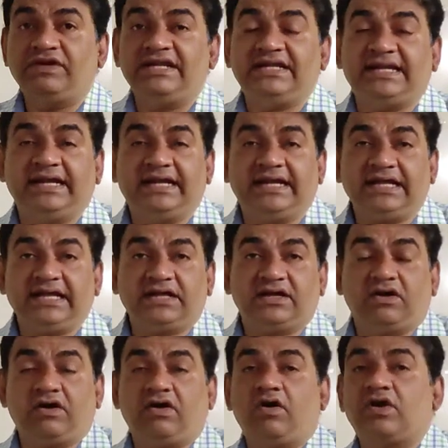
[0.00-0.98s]
will deduct
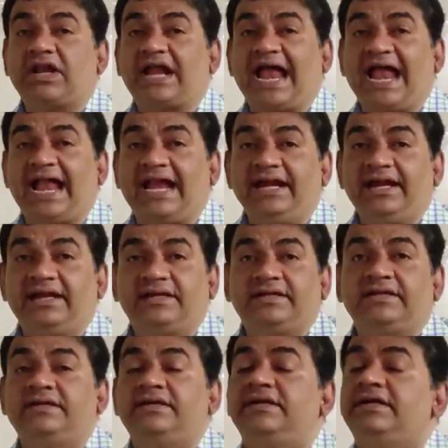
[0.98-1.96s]
or add
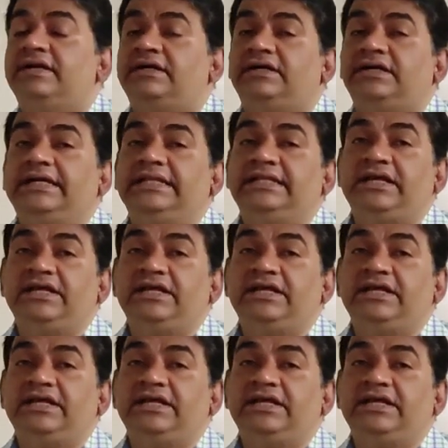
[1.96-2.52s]
in